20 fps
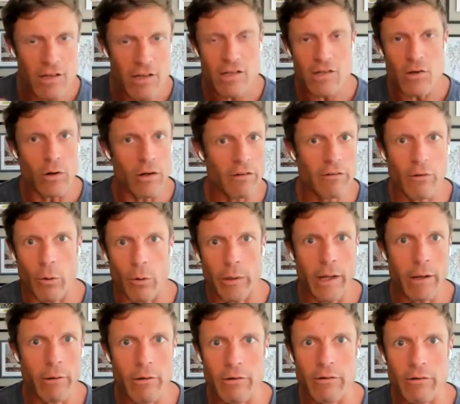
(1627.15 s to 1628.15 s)
where I can just sort of
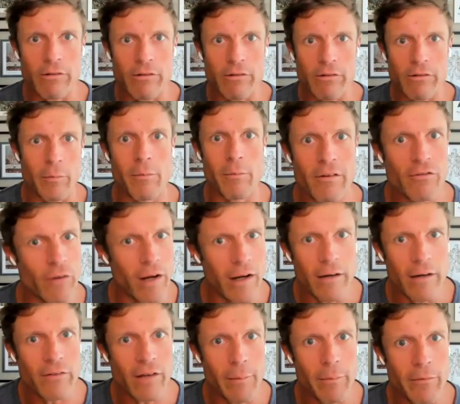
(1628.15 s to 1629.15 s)
zone out and do some
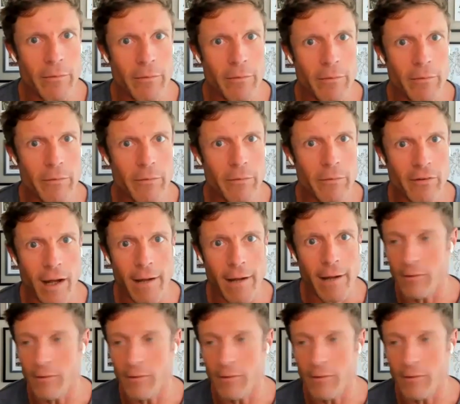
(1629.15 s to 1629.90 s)
administrative type stuff.